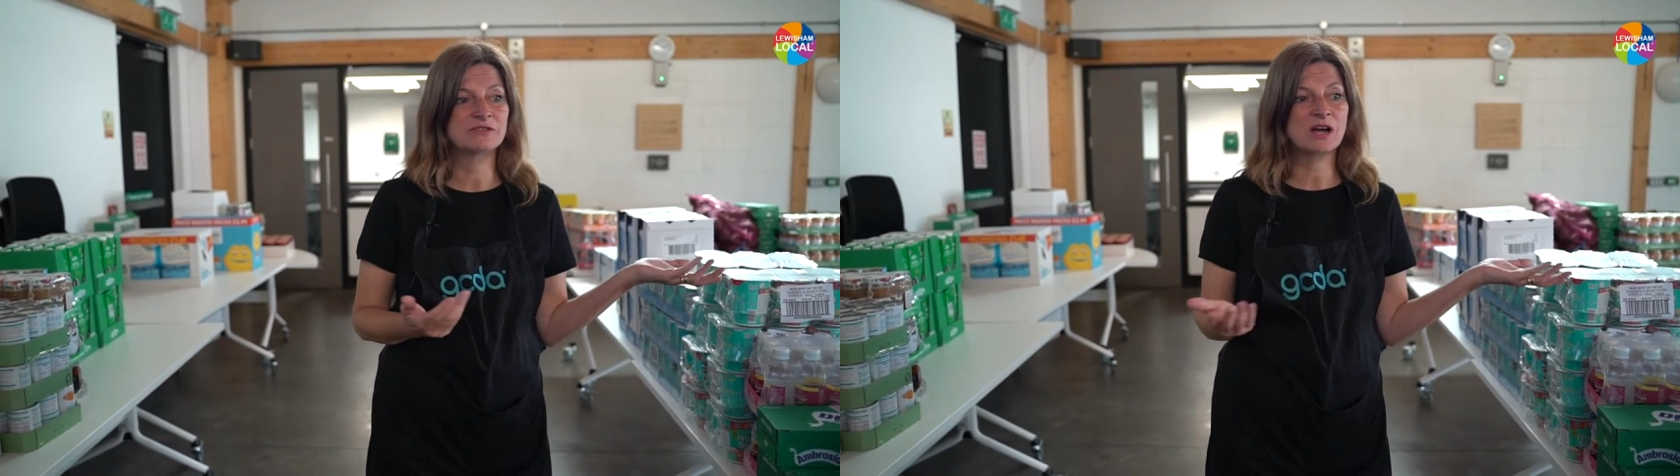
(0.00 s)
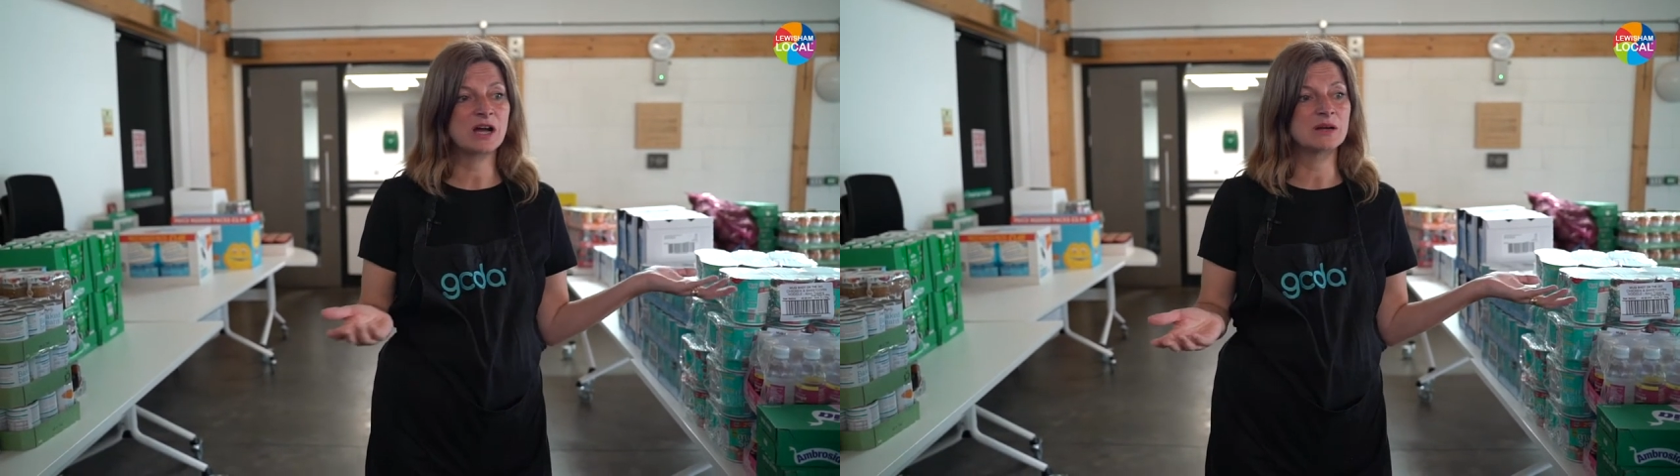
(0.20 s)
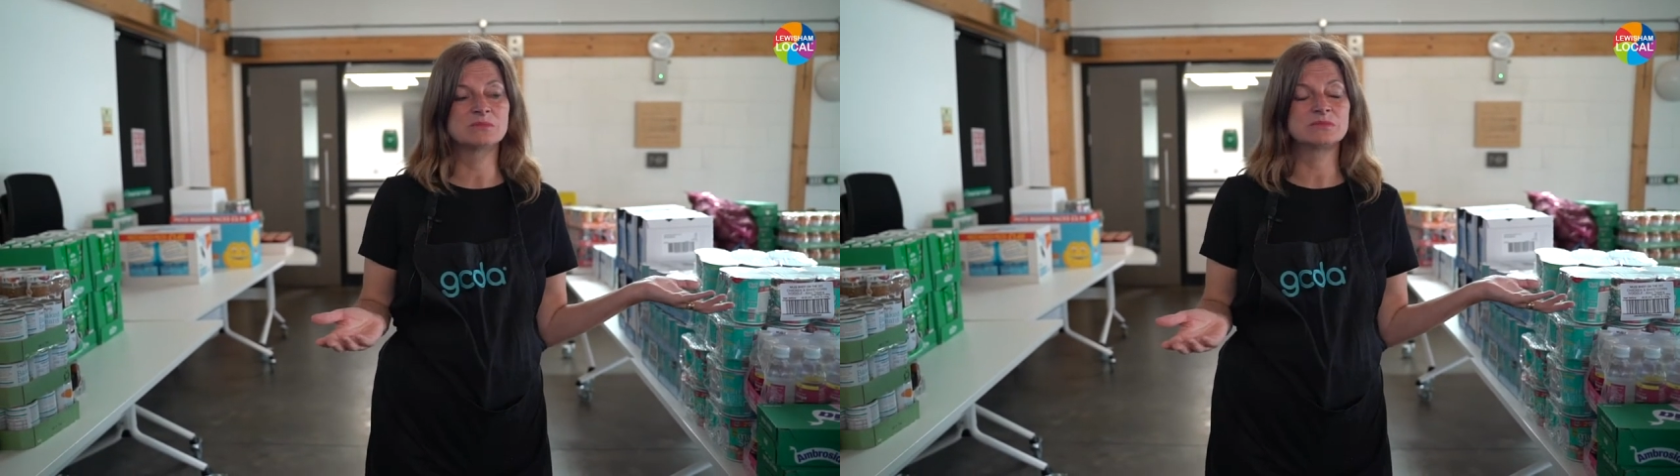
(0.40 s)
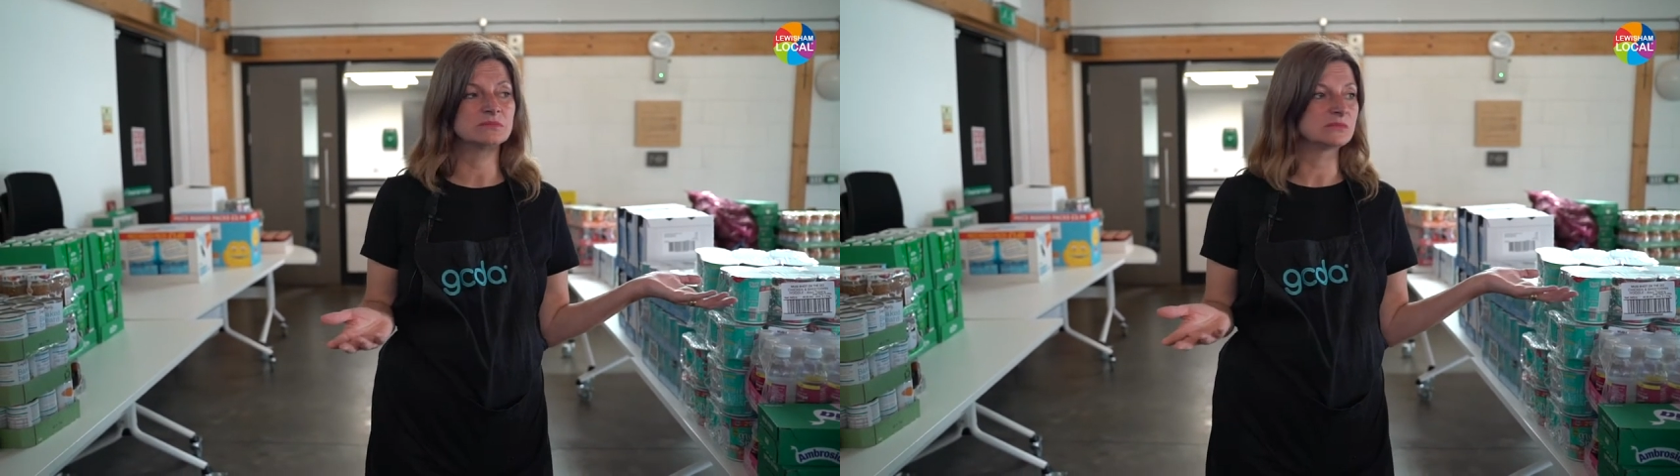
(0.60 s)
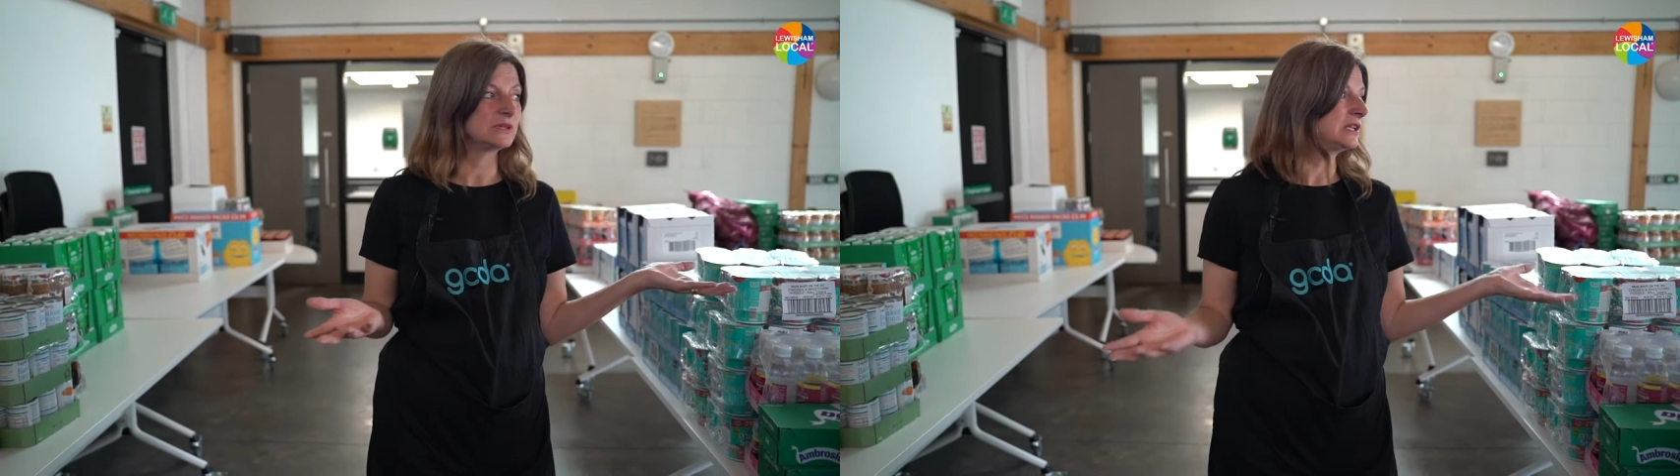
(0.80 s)
come
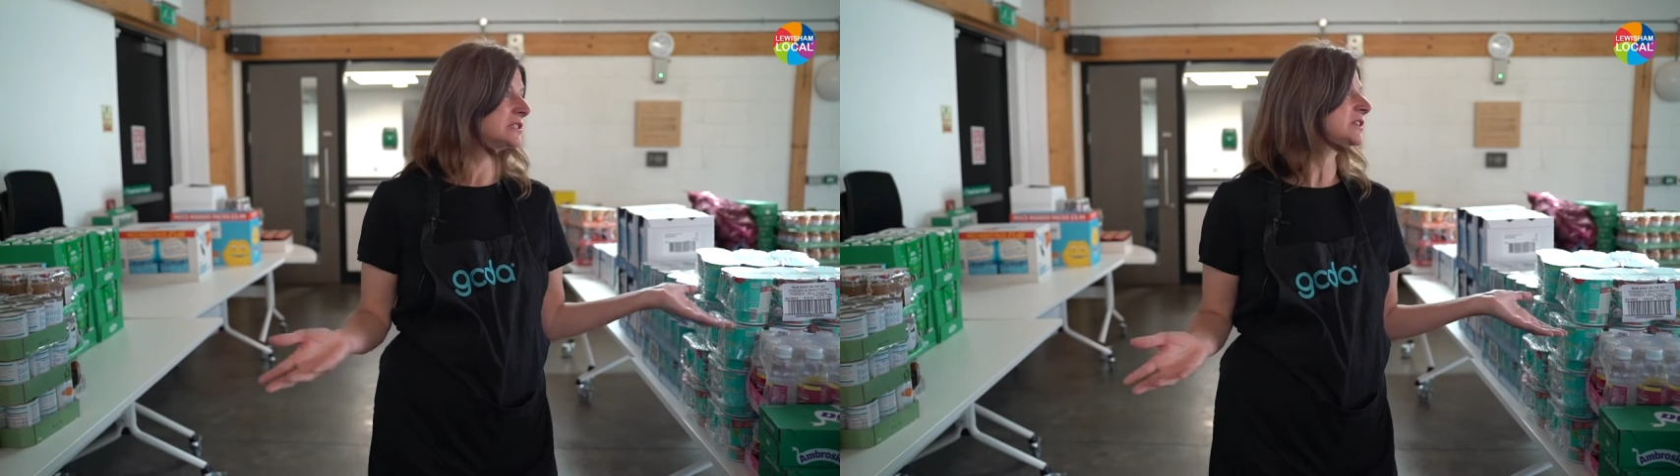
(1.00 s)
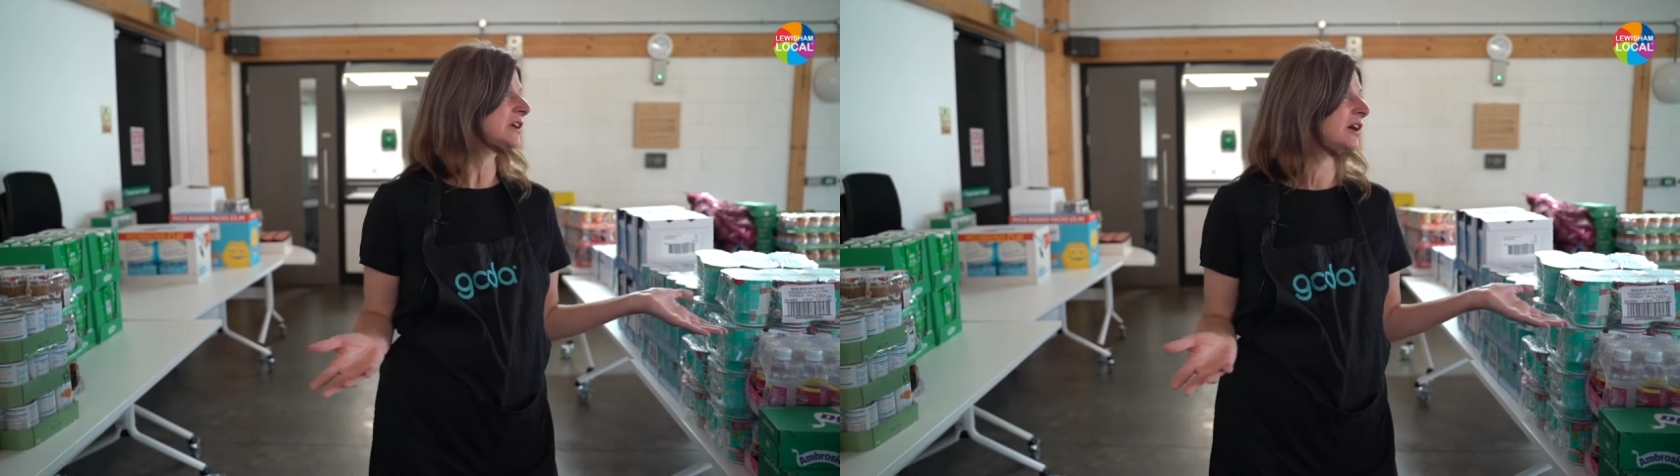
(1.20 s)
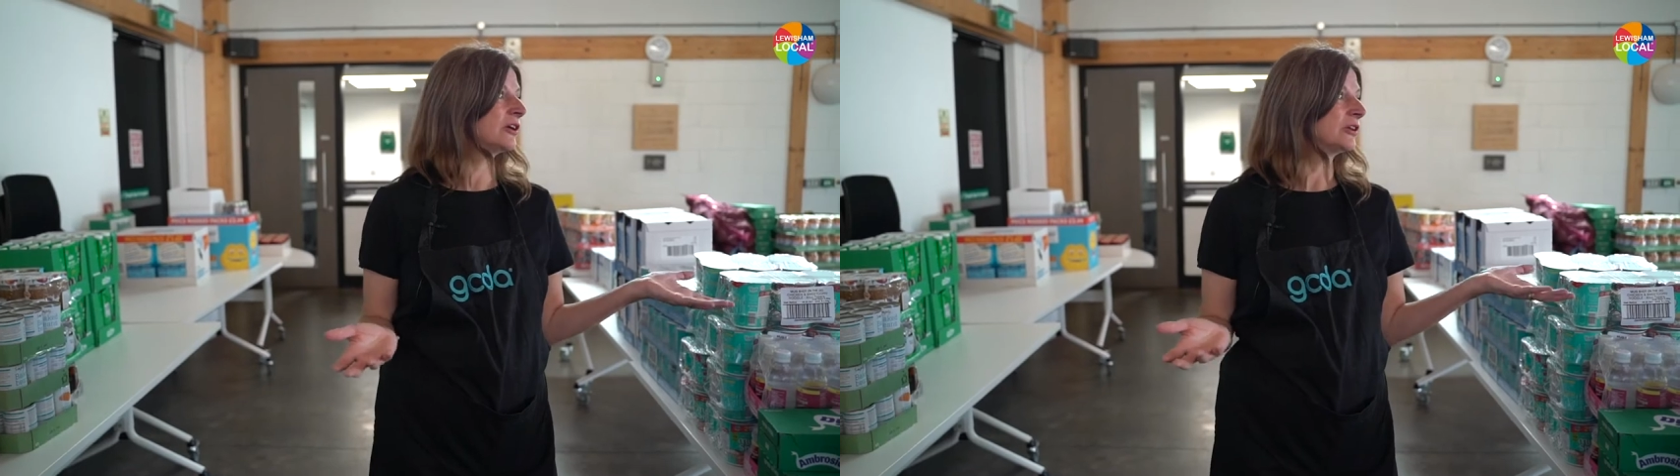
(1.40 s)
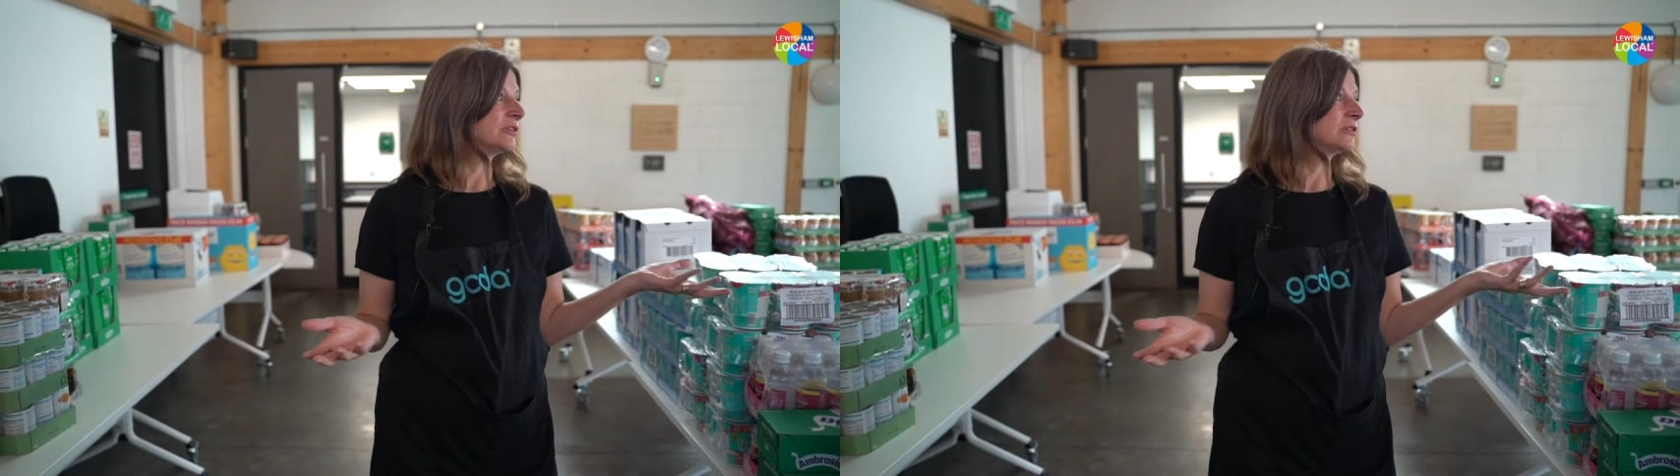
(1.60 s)
into their own.